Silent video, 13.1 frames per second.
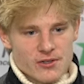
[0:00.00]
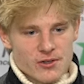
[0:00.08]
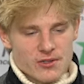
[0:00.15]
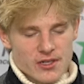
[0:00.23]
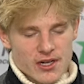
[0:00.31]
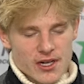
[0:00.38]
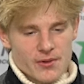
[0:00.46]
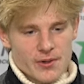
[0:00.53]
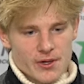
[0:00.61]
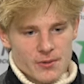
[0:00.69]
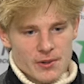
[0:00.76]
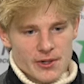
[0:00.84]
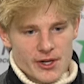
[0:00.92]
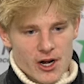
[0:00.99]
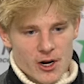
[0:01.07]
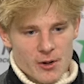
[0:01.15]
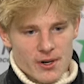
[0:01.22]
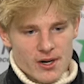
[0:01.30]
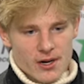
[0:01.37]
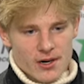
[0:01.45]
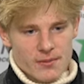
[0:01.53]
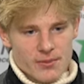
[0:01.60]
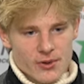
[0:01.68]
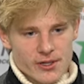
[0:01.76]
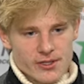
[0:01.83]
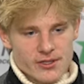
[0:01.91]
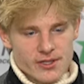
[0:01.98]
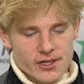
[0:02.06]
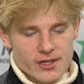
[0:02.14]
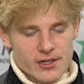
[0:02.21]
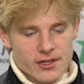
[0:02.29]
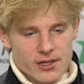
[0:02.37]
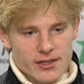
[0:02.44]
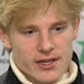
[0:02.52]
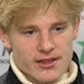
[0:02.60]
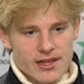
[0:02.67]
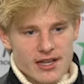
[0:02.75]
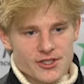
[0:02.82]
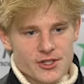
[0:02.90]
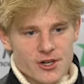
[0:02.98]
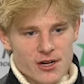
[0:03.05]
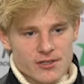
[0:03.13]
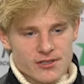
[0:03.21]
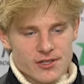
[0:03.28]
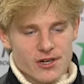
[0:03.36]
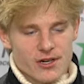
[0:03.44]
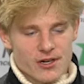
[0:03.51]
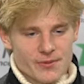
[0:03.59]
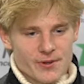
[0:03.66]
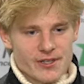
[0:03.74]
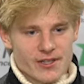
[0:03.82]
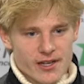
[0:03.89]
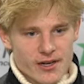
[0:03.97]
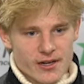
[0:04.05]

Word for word: So tonight we were really harping on our boys to get that strong start, and we did.